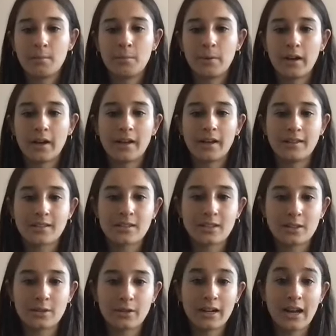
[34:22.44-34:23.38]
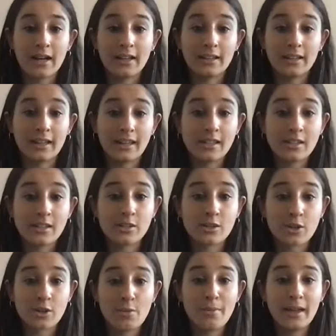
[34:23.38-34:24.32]
But the reality is
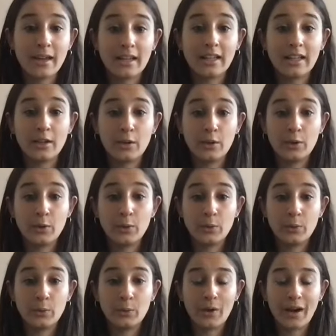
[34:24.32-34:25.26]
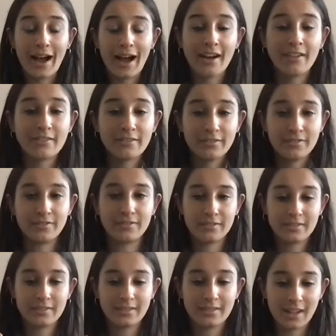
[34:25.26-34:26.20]
so many who have
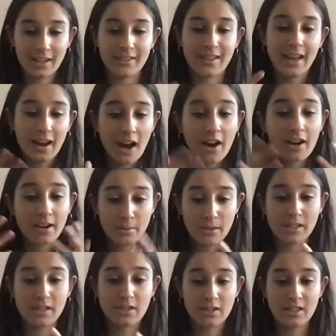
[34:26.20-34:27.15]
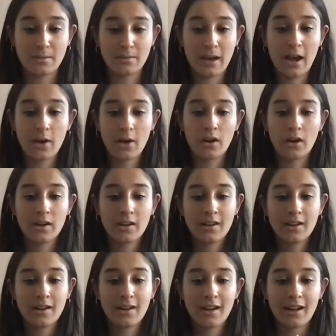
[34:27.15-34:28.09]
done that are in positions of power.
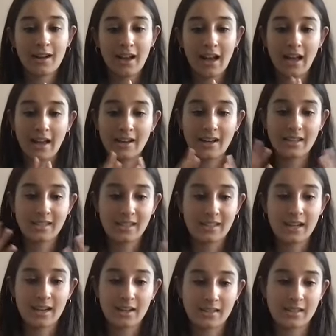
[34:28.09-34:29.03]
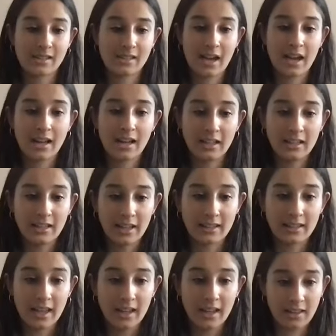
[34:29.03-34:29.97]
And as I said, our society,
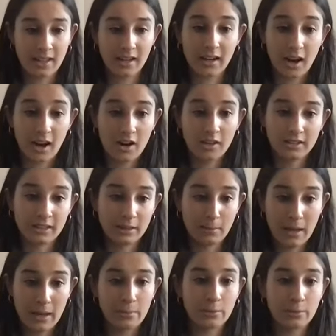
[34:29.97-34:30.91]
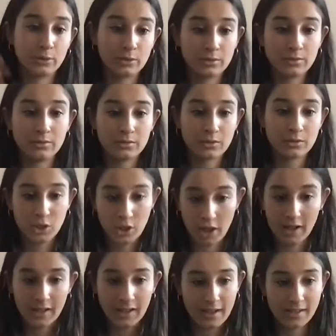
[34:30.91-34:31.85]
like they're currently the people
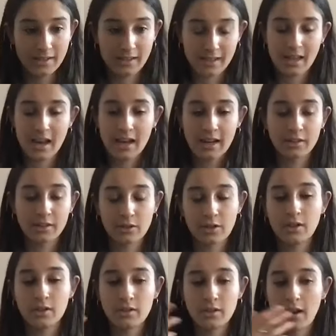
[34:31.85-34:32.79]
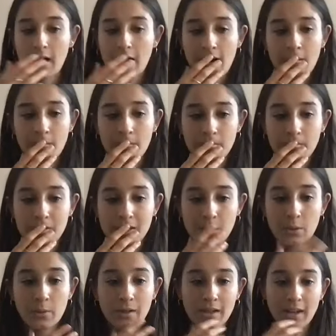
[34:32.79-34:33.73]
churning our society through. So
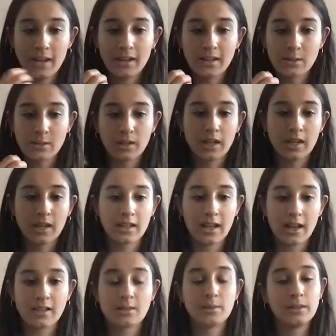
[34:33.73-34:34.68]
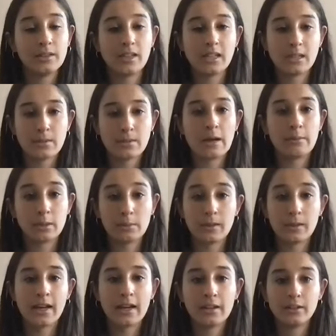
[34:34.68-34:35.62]
what we need accountability to be able to
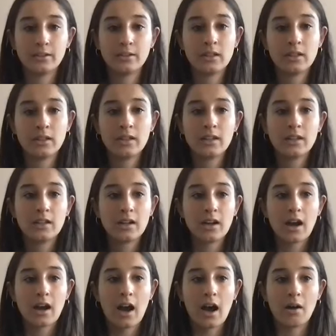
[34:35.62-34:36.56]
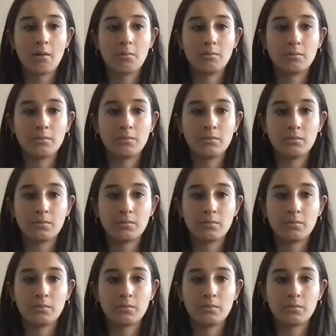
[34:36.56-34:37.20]
be held on